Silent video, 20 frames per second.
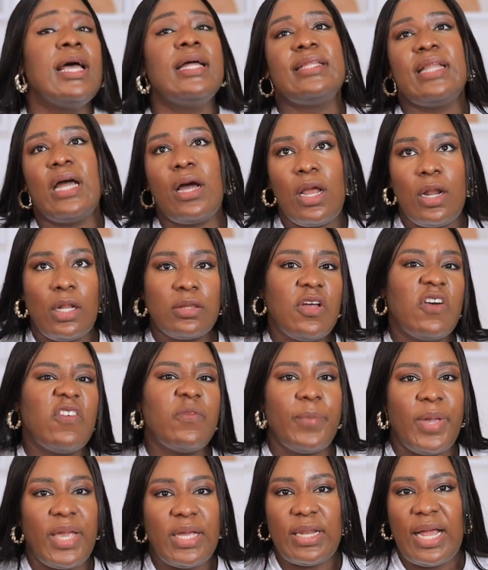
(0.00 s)
Now, a lot of
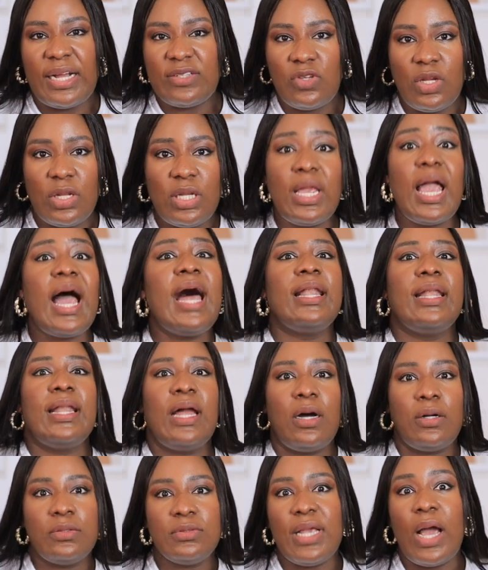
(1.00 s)
men actually
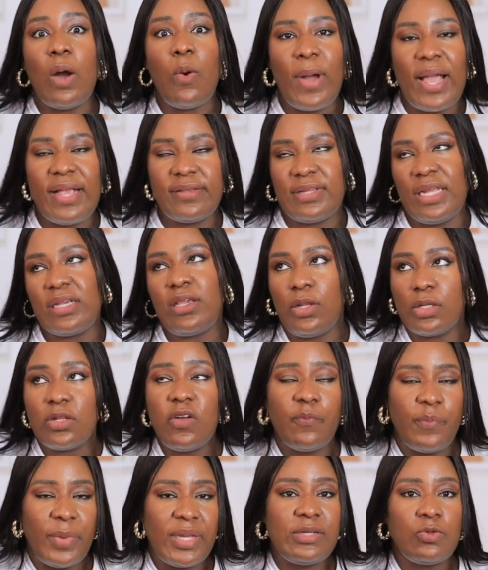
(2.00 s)
allow their wives, like a lot
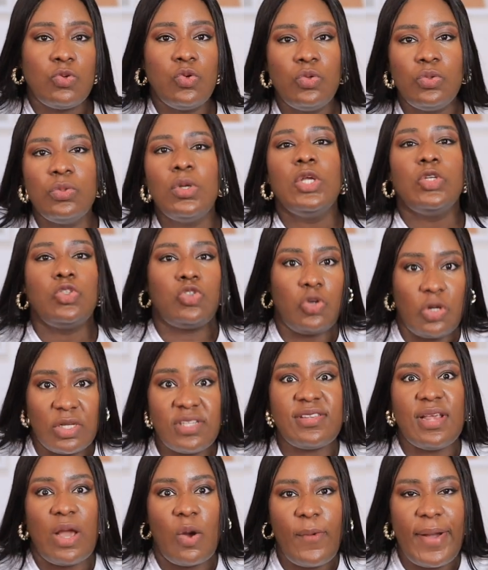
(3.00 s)
of men who
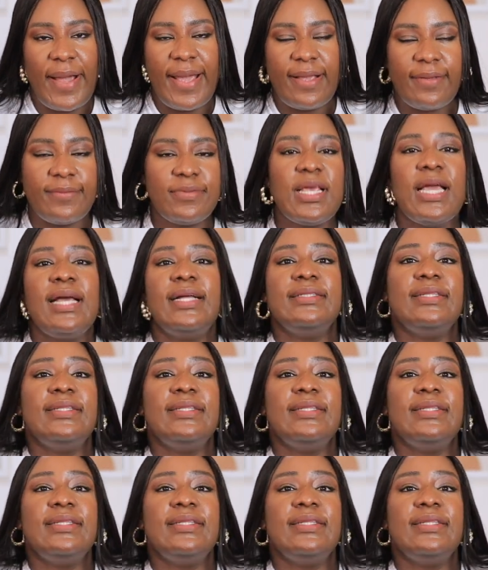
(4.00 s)
trust their wives,